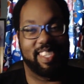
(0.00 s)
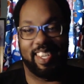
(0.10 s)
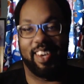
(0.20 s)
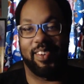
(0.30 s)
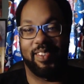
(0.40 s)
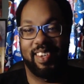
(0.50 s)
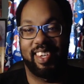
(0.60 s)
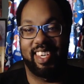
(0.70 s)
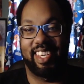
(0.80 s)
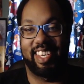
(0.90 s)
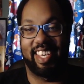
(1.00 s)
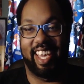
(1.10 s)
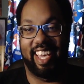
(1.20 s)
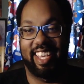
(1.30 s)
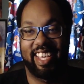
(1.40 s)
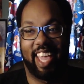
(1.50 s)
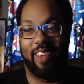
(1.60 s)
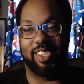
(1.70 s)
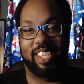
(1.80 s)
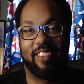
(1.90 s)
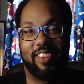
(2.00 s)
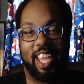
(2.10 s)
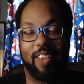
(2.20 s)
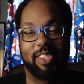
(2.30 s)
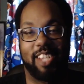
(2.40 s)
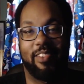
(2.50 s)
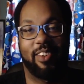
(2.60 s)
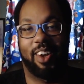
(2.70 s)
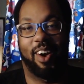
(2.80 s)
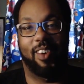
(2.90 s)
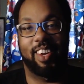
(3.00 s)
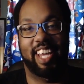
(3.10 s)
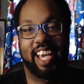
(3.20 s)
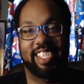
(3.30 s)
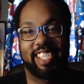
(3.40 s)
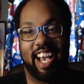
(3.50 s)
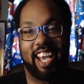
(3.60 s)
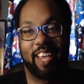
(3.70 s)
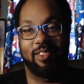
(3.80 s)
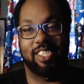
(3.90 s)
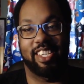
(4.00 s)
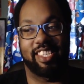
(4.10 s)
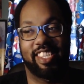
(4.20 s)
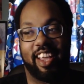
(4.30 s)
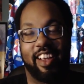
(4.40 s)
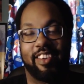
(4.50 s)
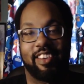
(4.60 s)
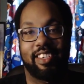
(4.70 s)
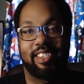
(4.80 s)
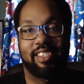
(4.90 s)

So he was never on the Holy Knight side. He was just there.